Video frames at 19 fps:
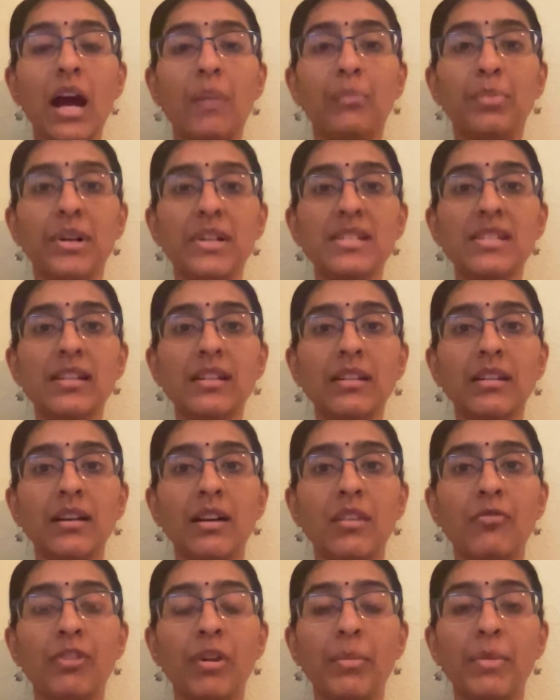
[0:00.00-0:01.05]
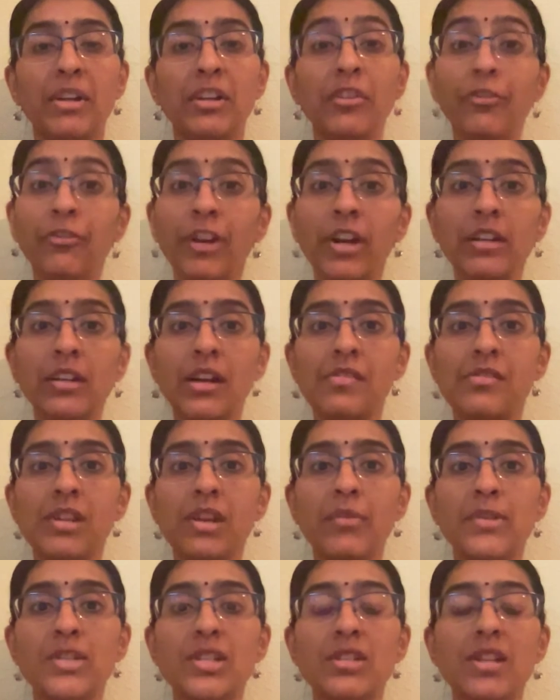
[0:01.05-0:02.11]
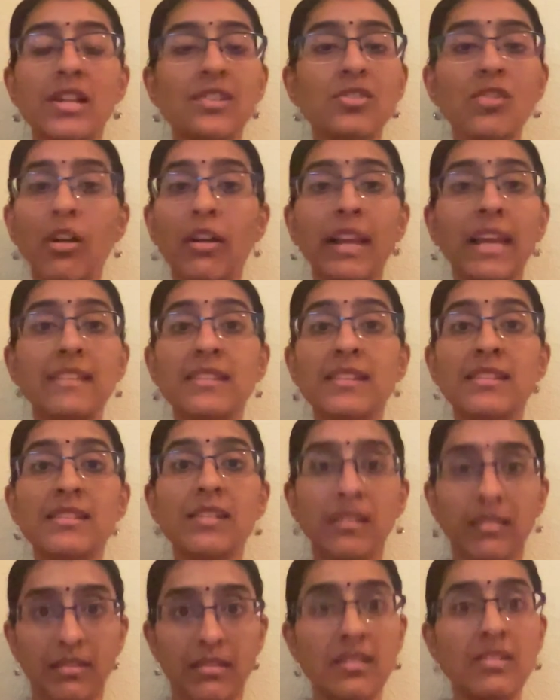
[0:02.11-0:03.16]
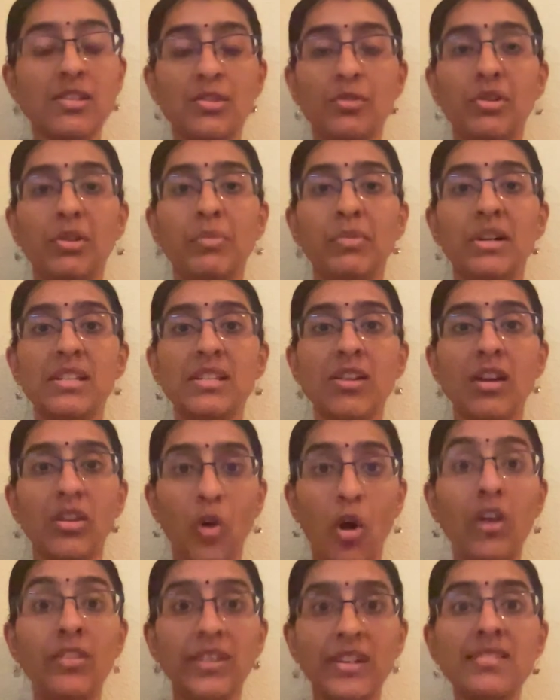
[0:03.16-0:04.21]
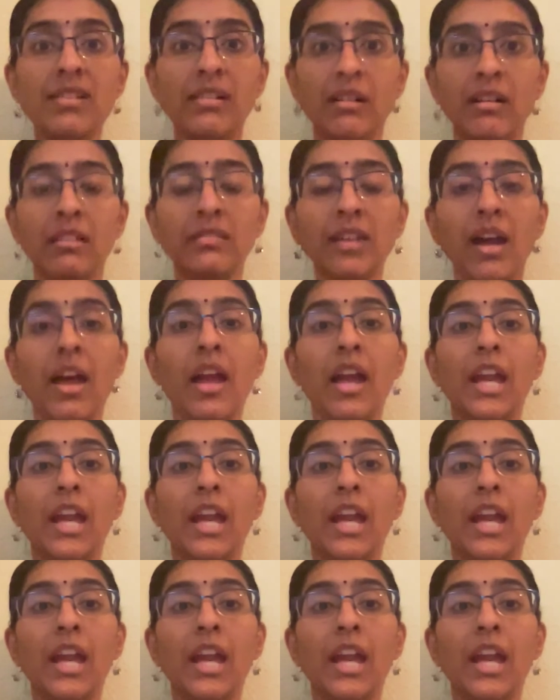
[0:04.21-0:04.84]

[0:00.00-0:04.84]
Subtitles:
person from a different country which does not exist in this universe and on this earth